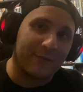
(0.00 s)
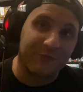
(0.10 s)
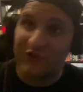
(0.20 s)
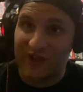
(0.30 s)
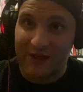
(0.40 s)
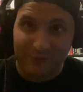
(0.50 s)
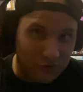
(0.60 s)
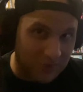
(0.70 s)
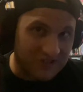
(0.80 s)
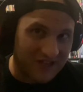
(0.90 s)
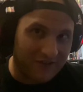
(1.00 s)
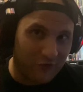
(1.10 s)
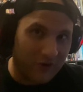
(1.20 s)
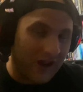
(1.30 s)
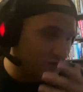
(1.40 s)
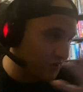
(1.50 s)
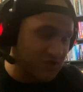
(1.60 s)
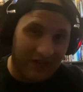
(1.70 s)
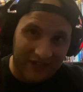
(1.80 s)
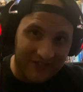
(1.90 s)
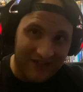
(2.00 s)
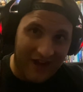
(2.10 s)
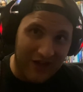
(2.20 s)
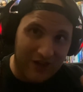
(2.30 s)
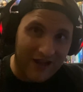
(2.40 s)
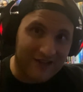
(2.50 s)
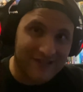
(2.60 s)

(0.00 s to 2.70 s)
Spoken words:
So yeah, super excited for it. I just want to check in and say hi to you guys,